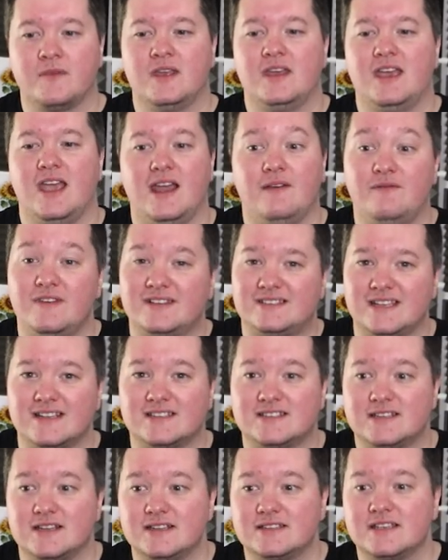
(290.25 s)
In this
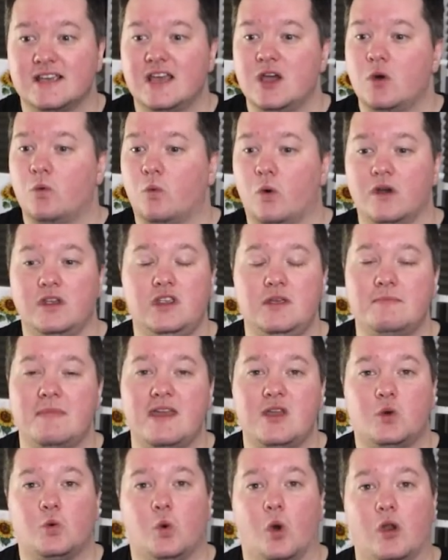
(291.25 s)
instance, why don't you
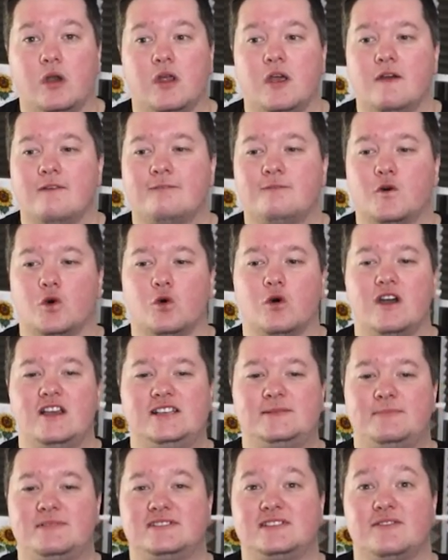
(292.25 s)
make one for a
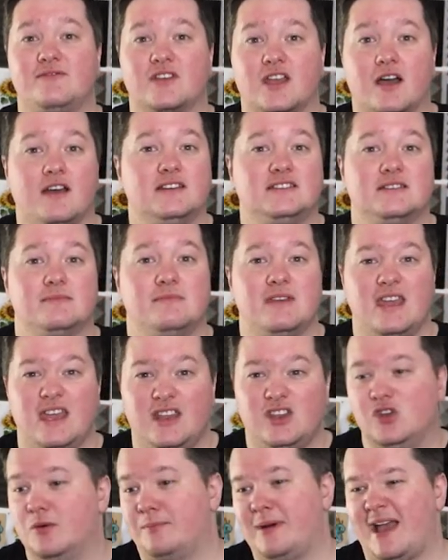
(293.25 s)
specific item in
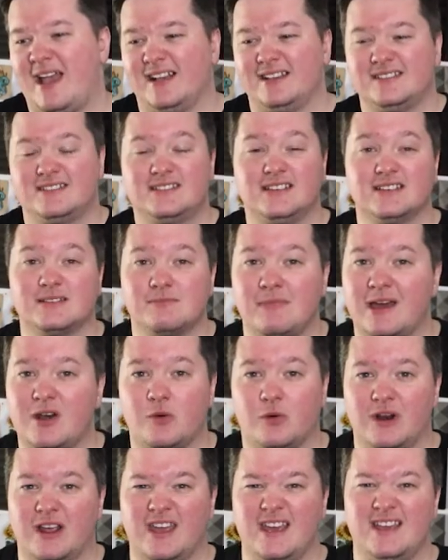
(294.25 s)
your bags? Doesn't matter what
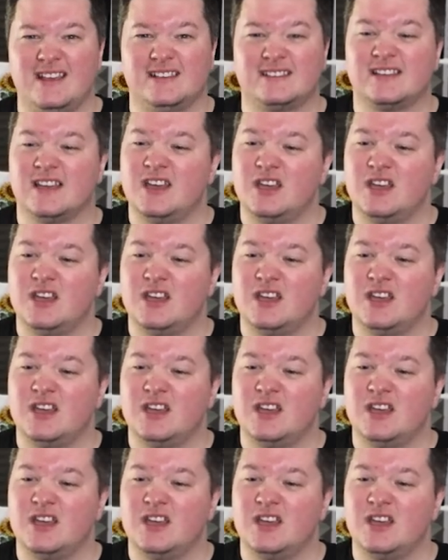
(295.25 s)
it is.